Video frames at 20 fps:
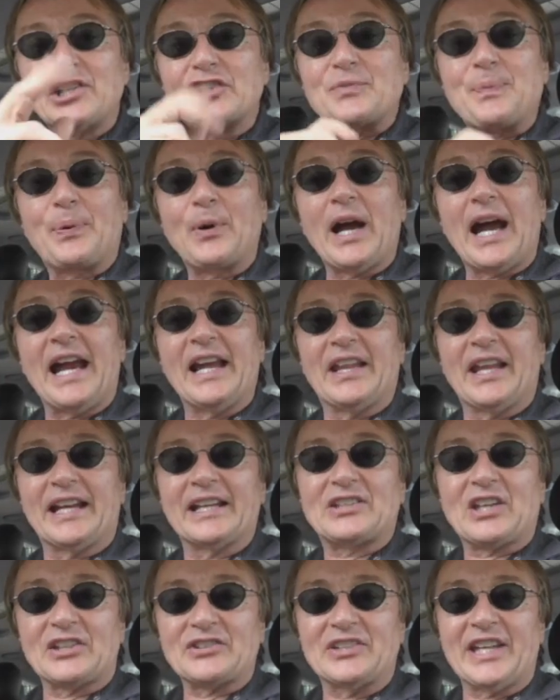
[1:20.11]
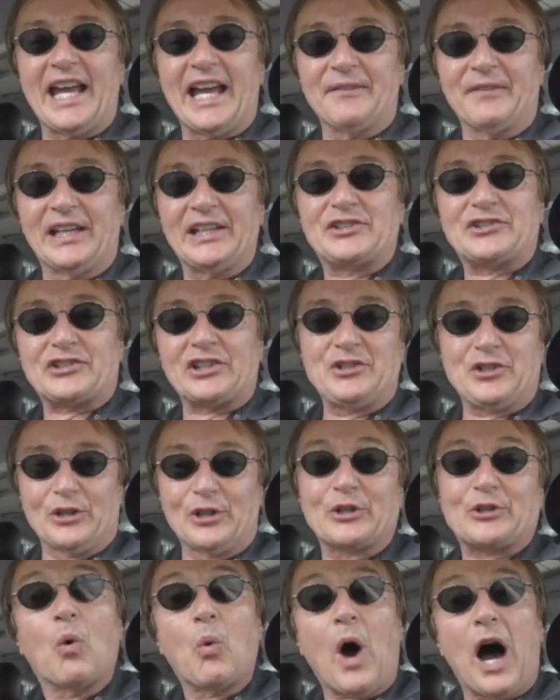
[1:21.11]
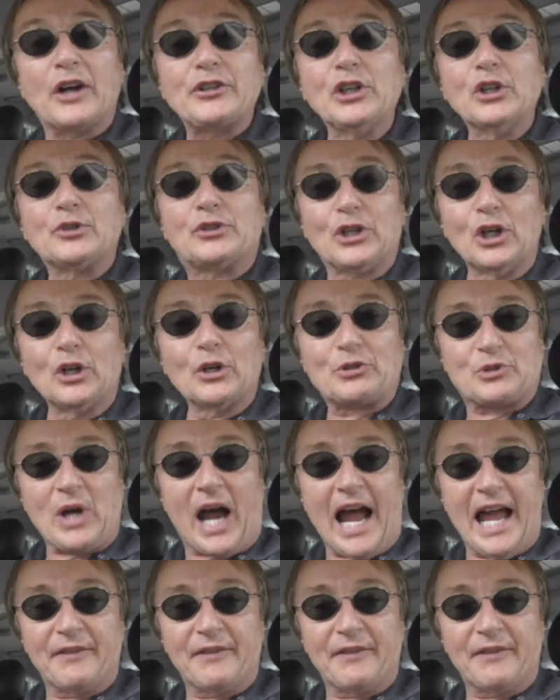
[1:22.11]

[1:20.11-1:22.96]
And just pray that it doesn't have any engine while you do